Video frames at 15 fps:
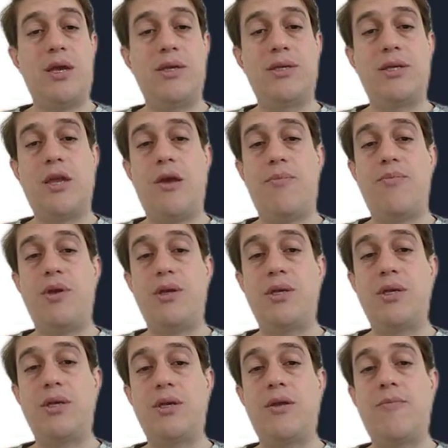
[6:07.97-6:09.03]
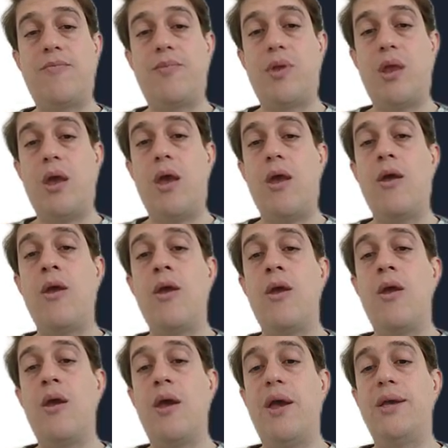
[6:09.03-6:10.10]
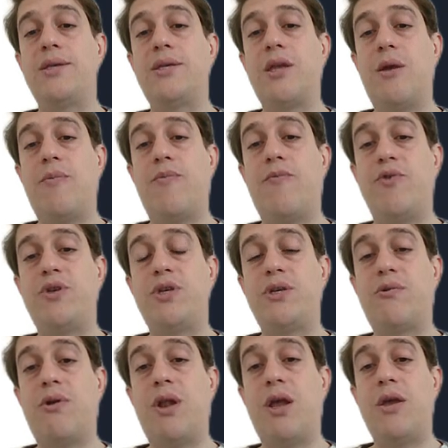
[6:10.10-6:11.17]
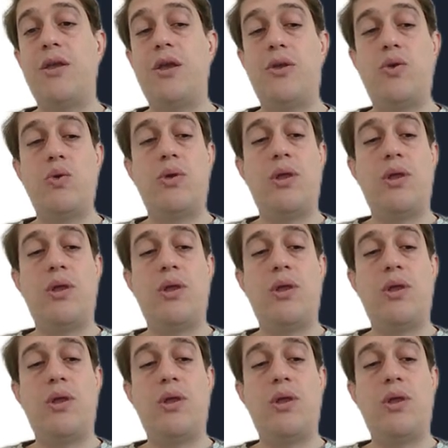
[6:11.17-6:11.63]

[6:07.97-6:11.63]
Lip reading: step. This is the step which is related to